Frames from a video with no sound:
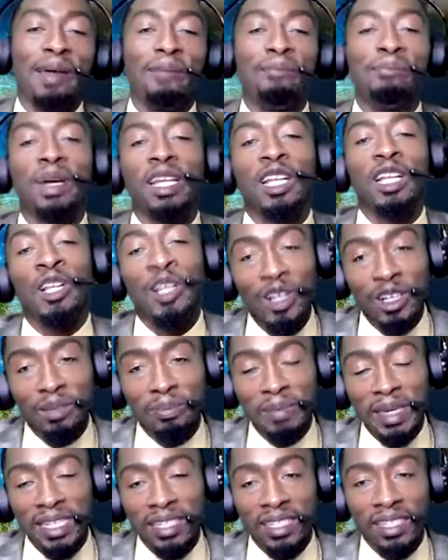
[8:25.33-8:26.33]
But look
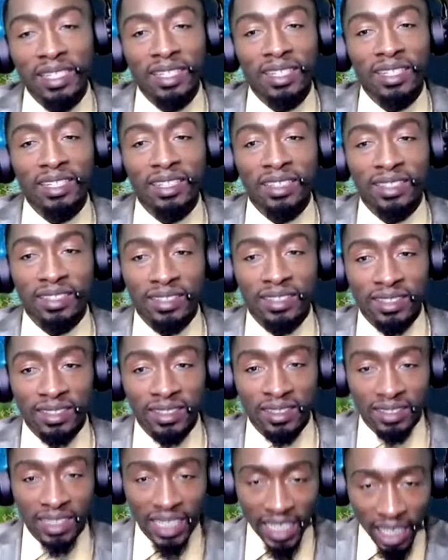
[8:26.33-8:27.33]
mean
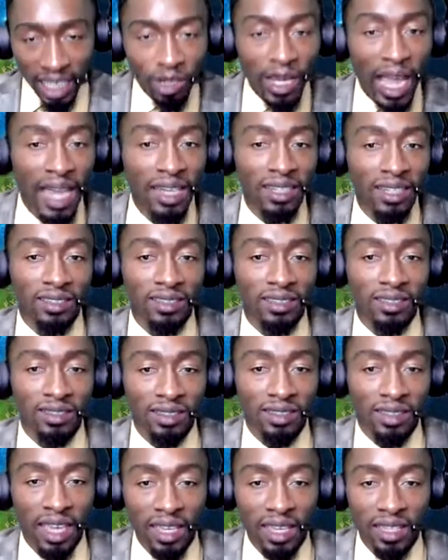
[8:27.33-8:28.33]
take a look at it.
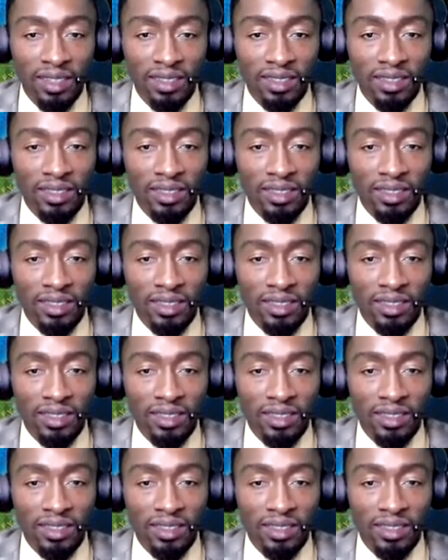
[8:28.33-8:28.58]
Okay.